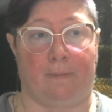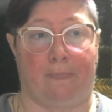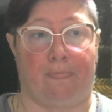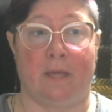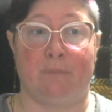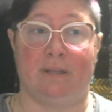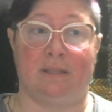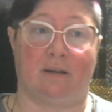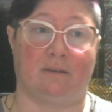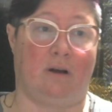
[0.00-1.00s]
They'd been
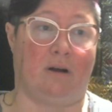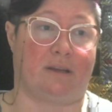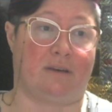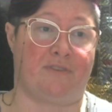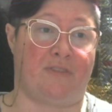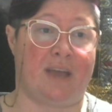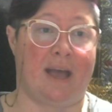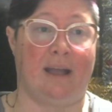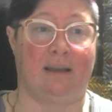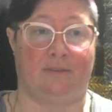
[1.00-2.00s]
there long enough that the
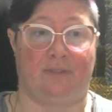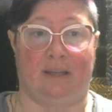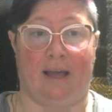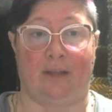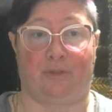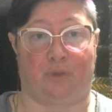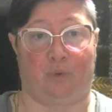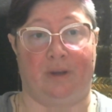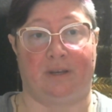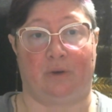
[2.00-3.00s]
angle of the light through the
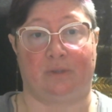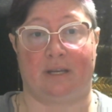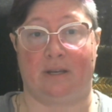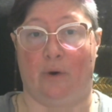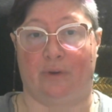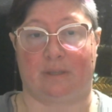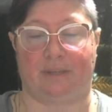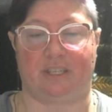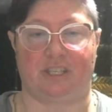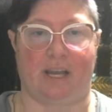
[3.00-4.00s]
windows had
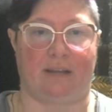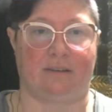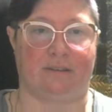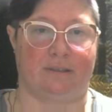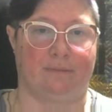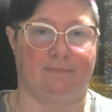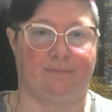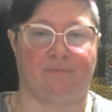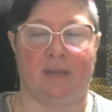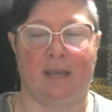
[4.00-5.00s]
noticeably changed.
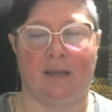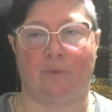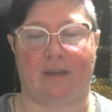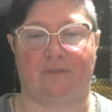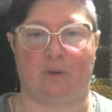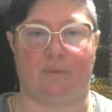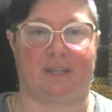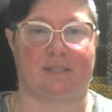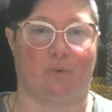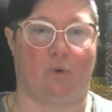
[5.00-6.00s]
He could wait a few
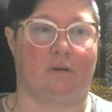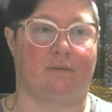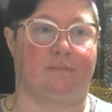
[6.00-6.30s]
minutes more.